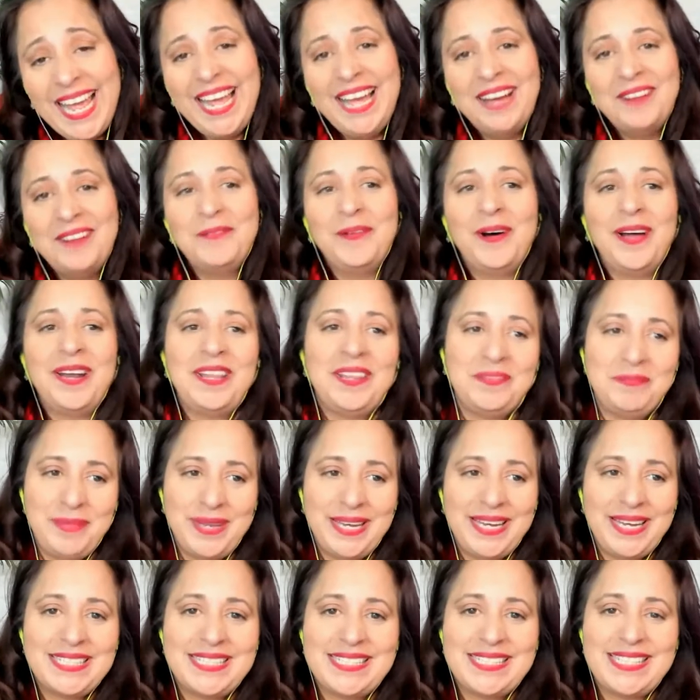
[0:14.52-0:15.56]
one of the
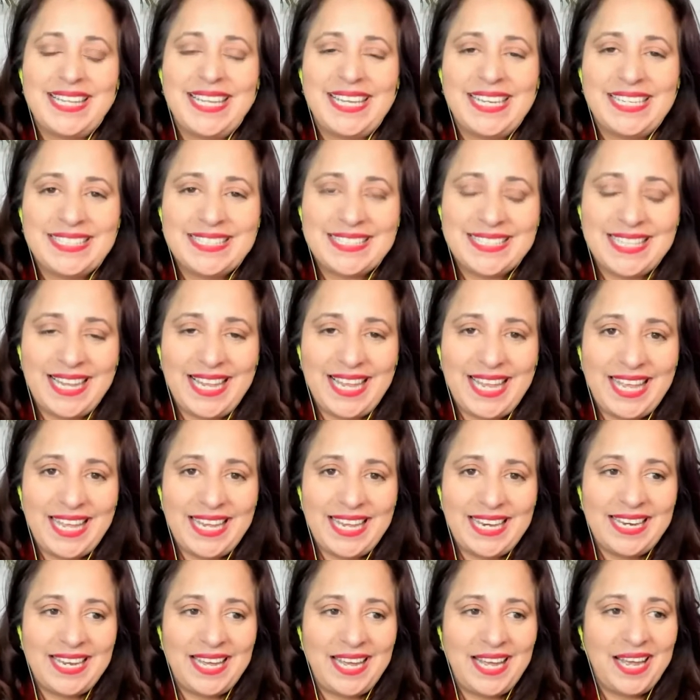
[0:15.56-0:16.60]
biggest things
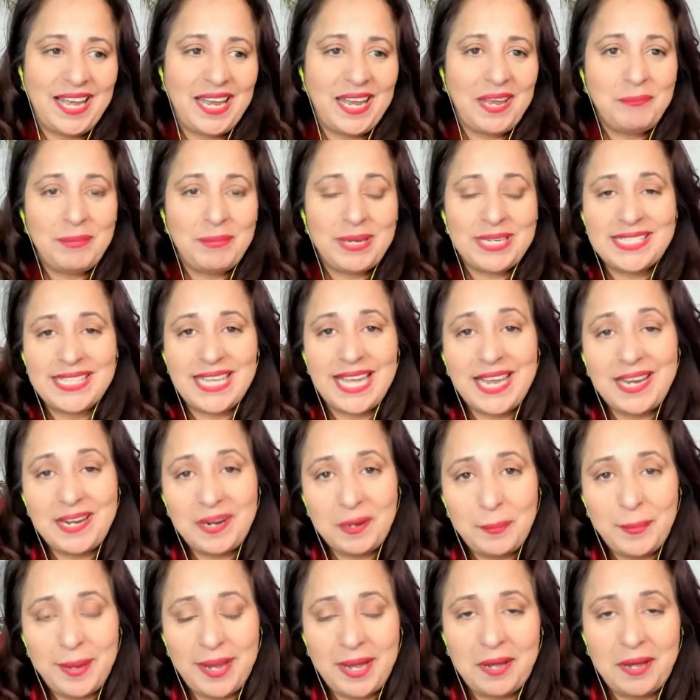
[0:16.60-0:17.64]
that I am excited
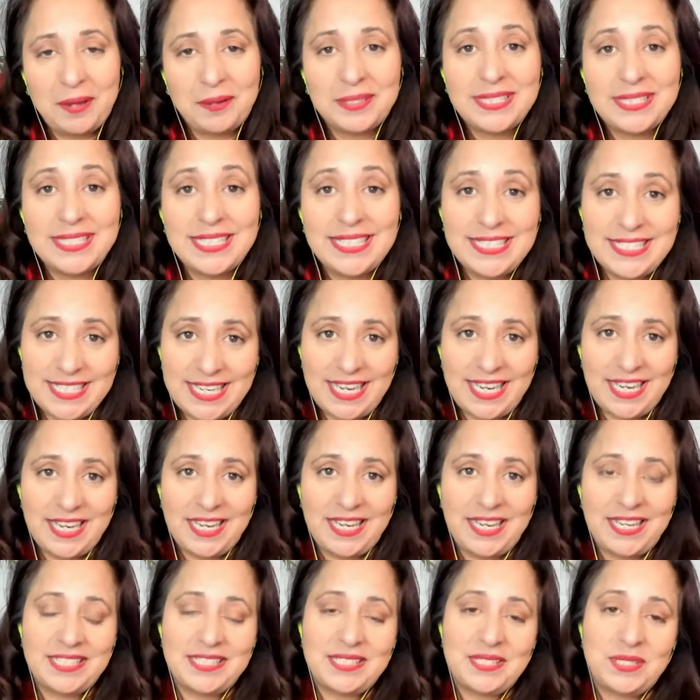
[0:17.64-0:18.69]
about today
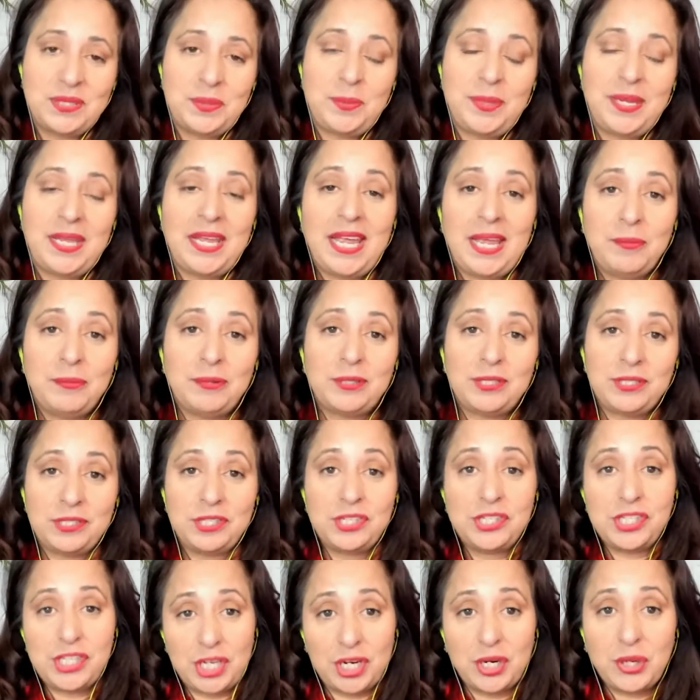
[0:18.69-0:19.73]
is to be able to
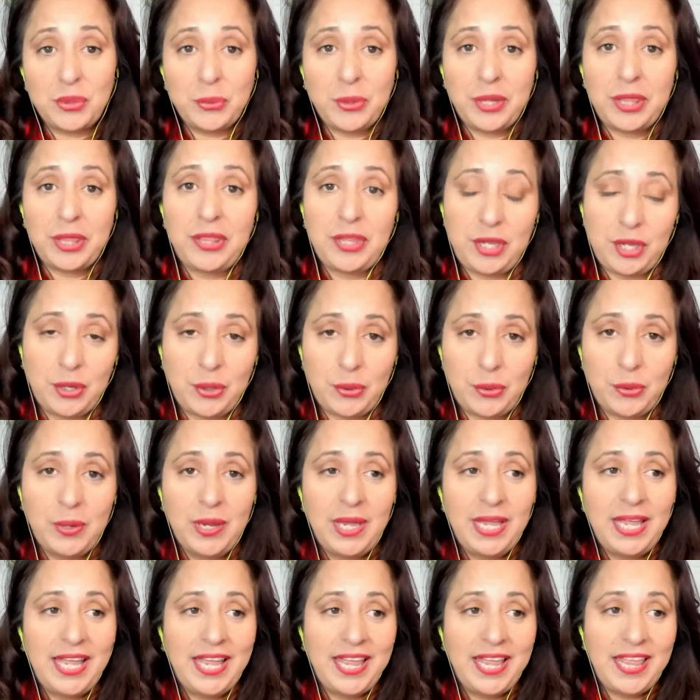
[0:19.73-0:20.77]
share with you
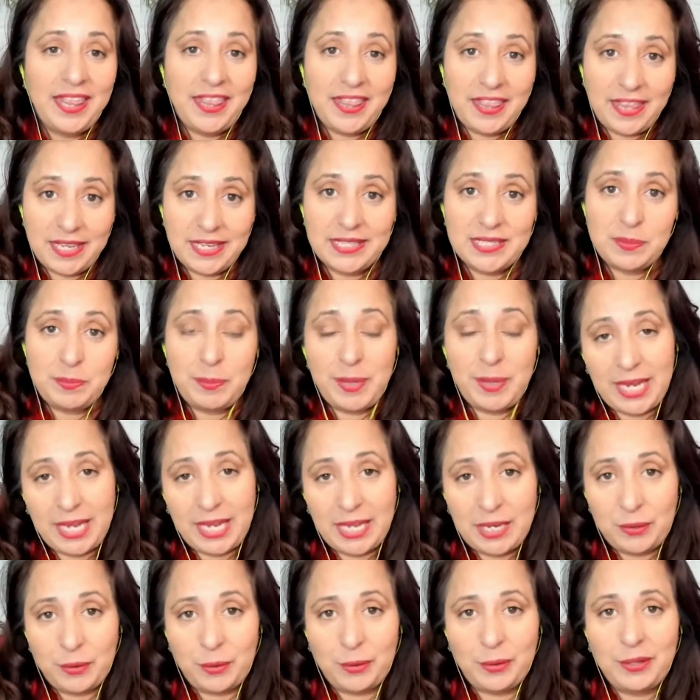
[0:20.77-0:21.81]
this
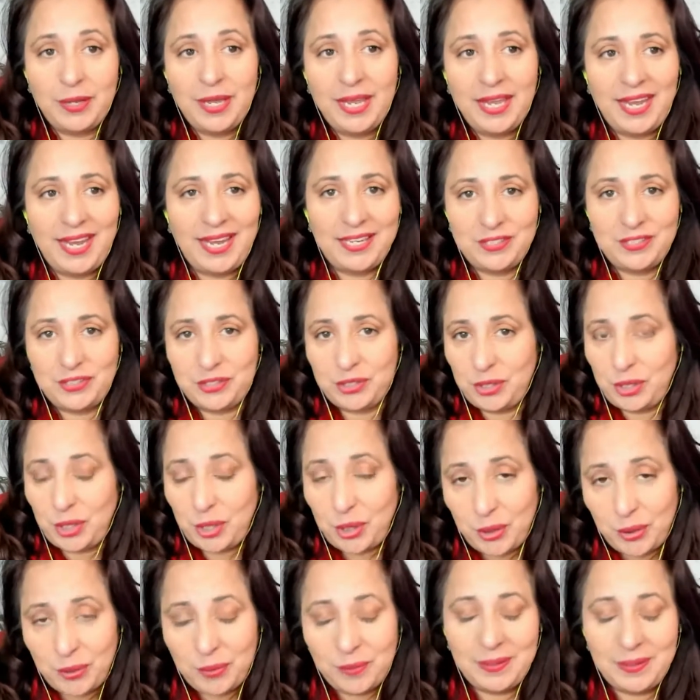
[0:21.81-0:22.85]
panel. As you
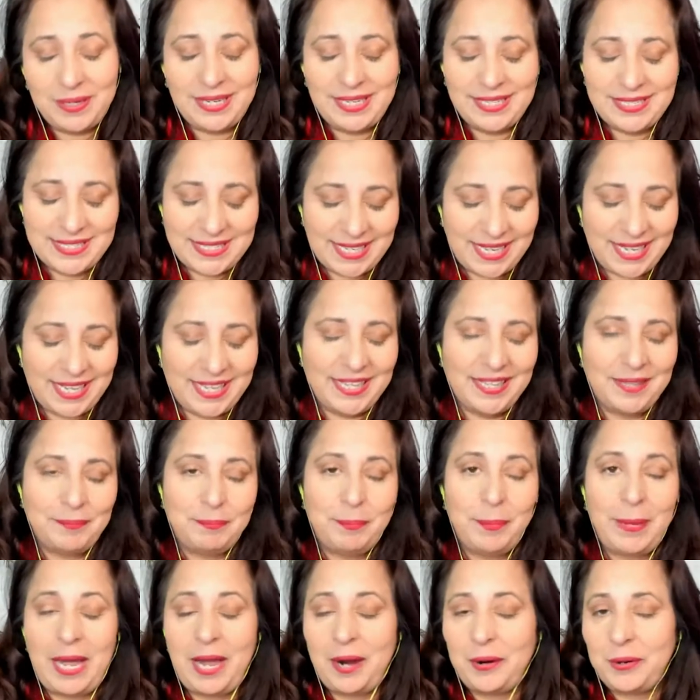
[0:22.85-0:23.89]
know, and I said, the
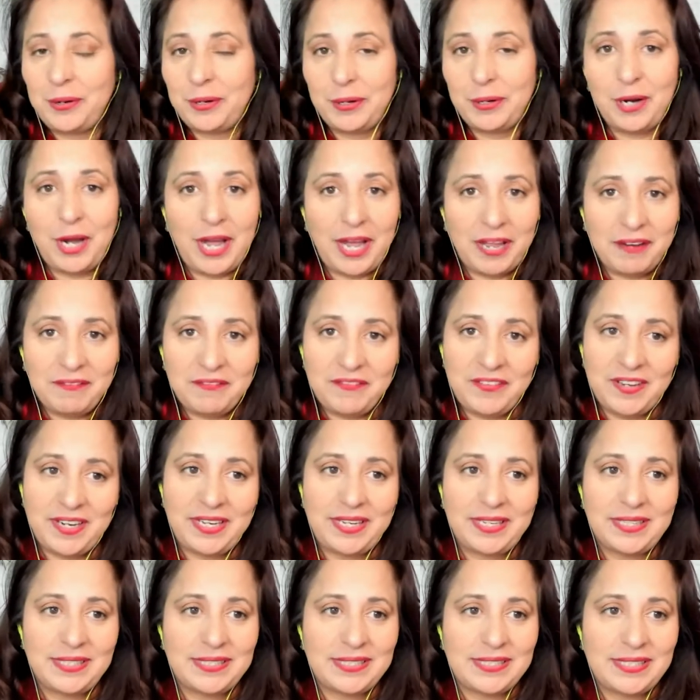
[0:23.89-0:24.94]
power of
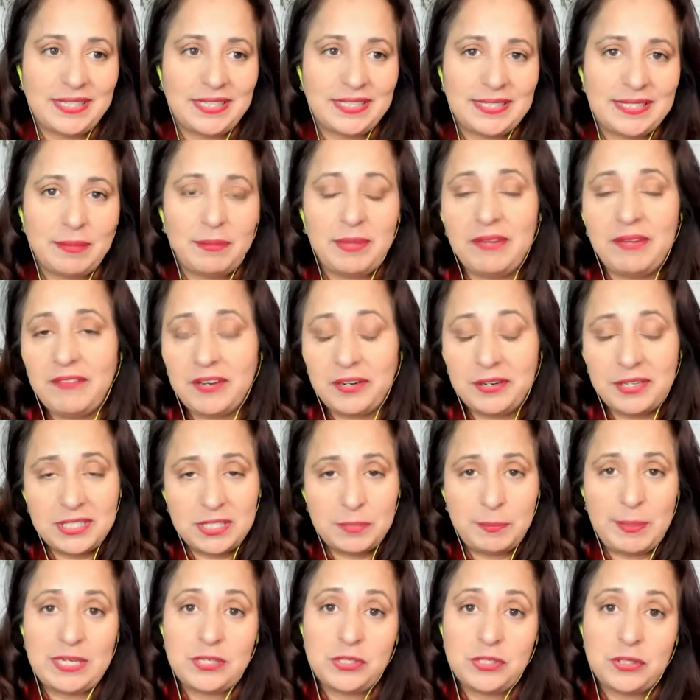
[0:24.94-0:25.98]
confidence is something very
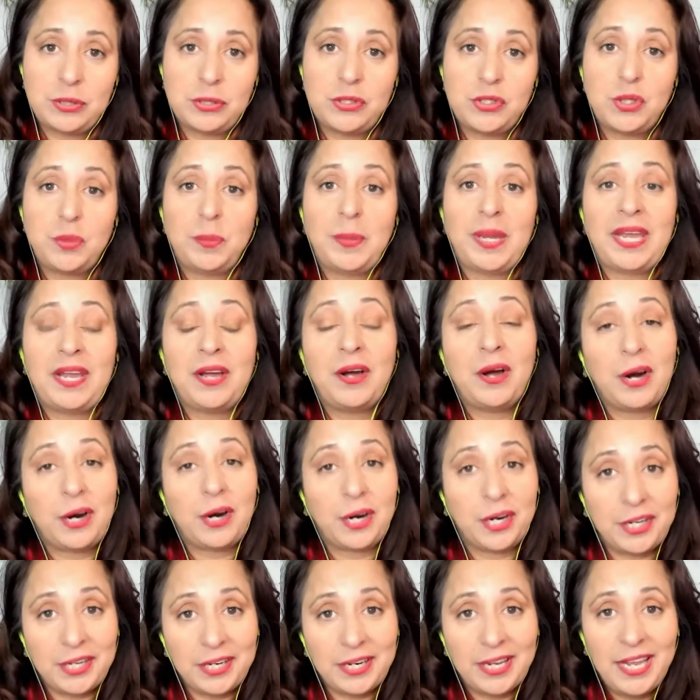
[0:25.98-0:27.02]
special to my
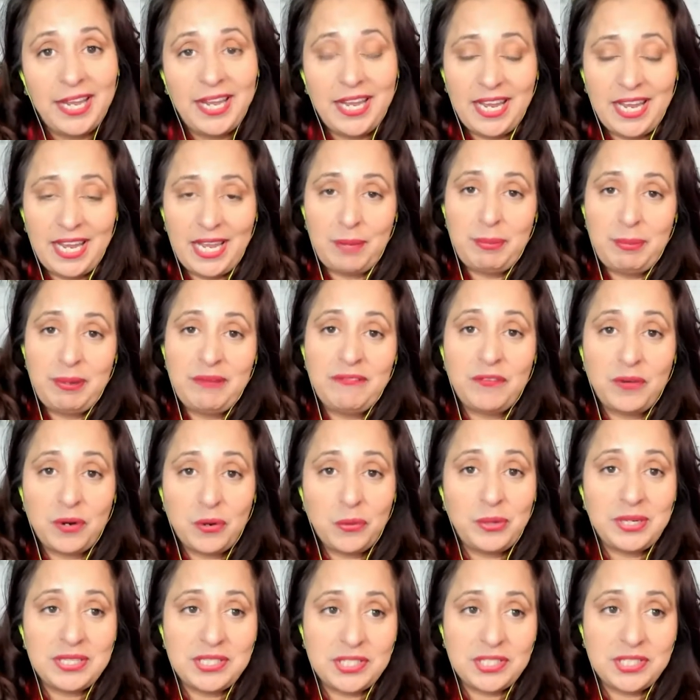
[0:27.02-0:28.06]
heart. And before we
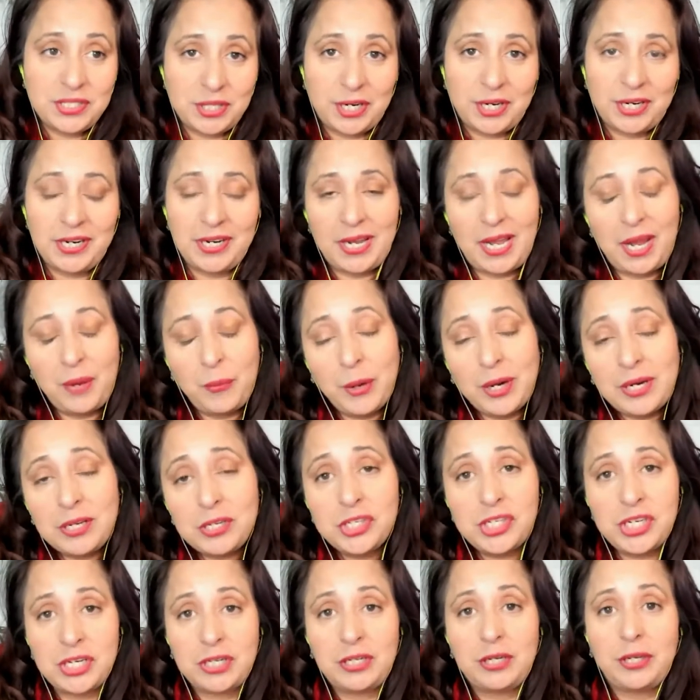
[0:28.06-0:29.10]
start, I want to
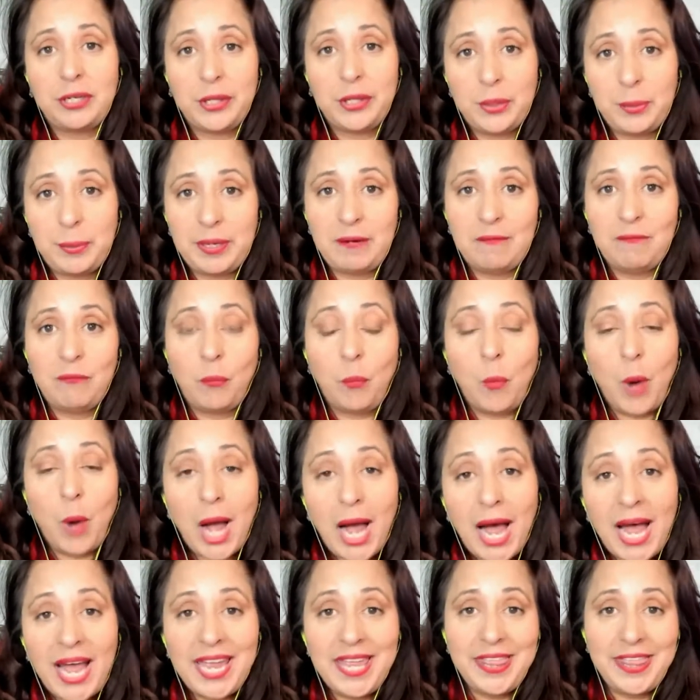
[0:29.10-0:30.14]
share a little bit of
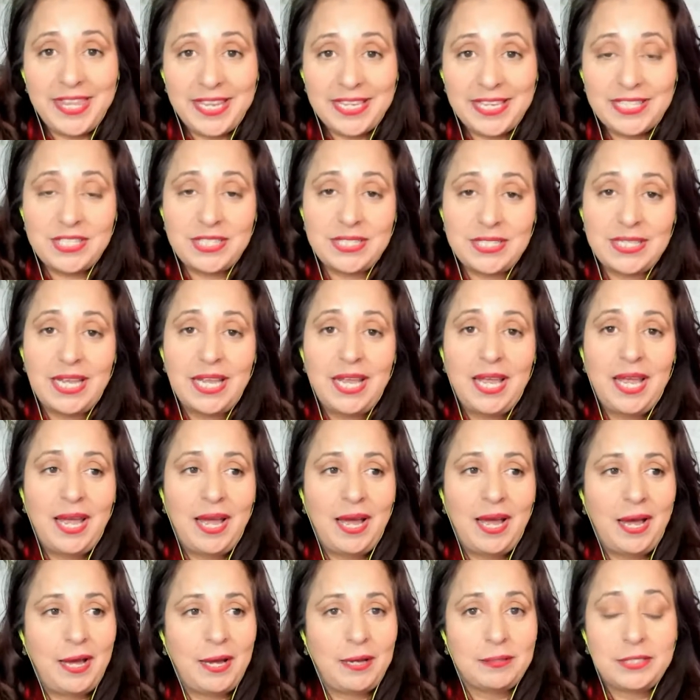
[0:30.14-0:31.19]
why this
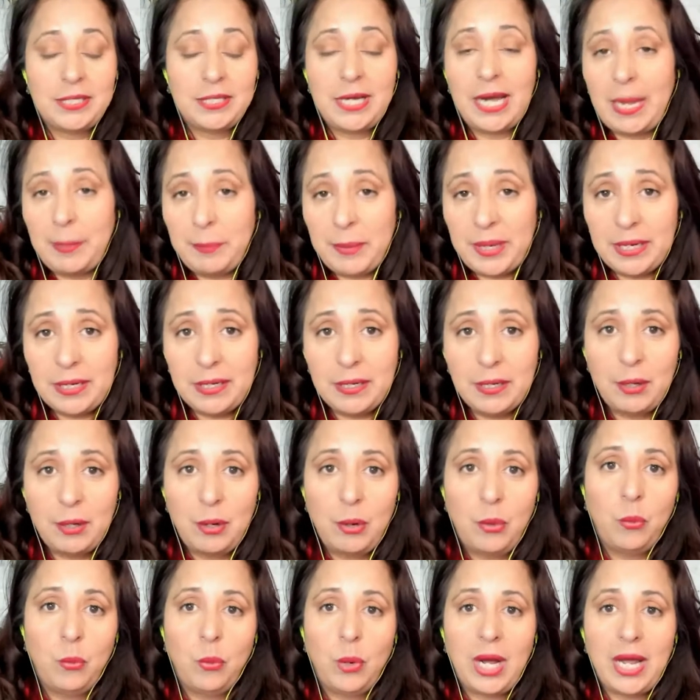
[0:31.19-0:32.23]
uh, topic
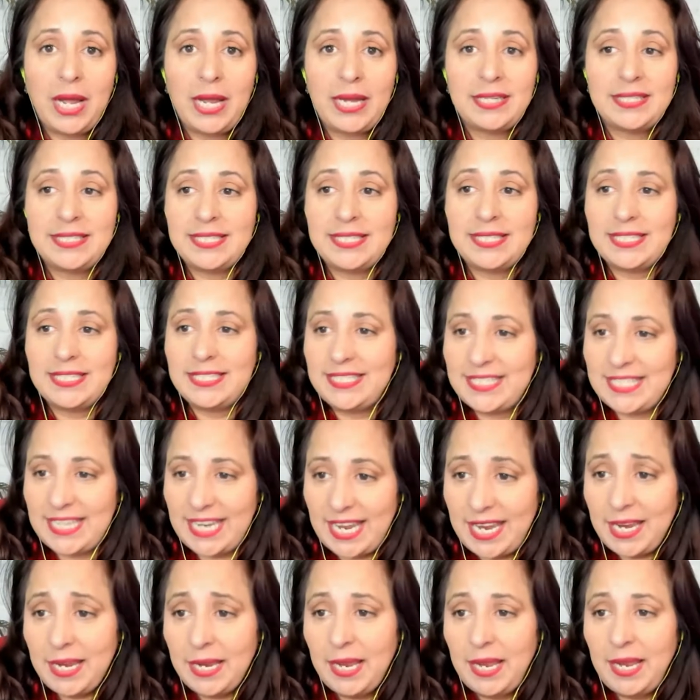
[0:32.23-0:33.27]
why
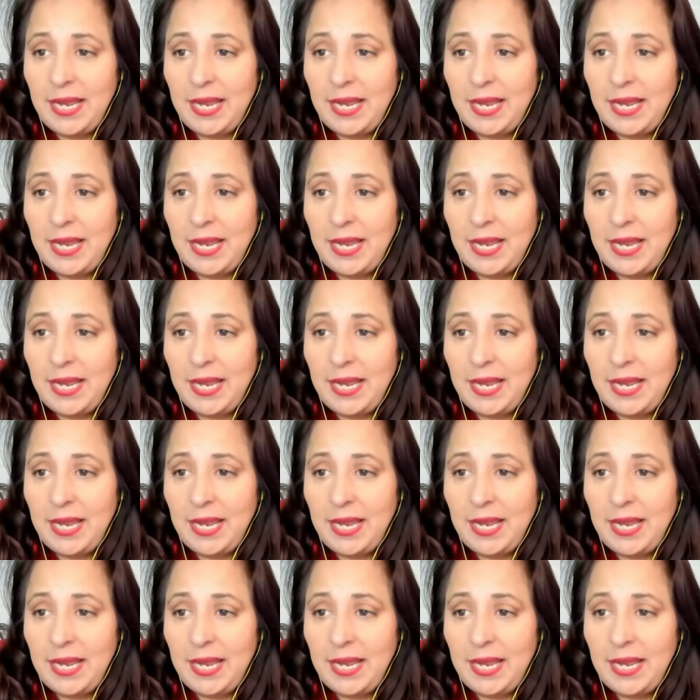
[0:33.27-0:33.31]
today?